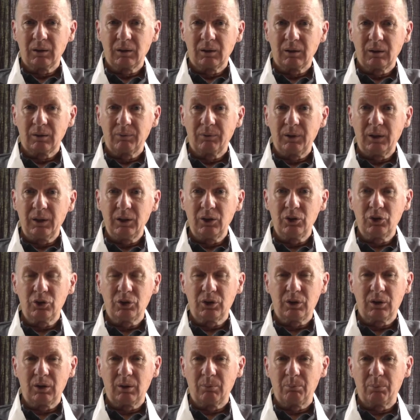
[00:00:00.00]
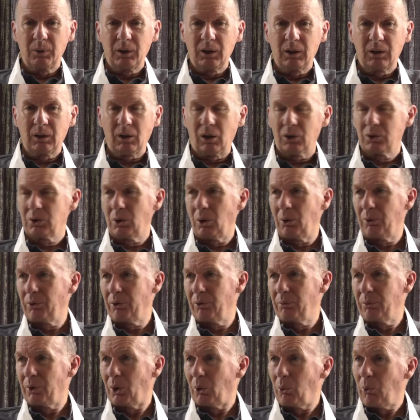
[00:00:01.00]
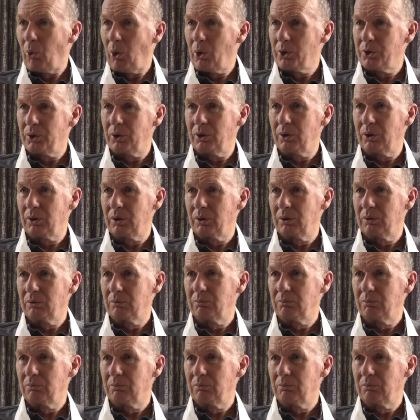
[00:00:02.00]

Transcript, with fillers: uh the village. They'd be cut off from their water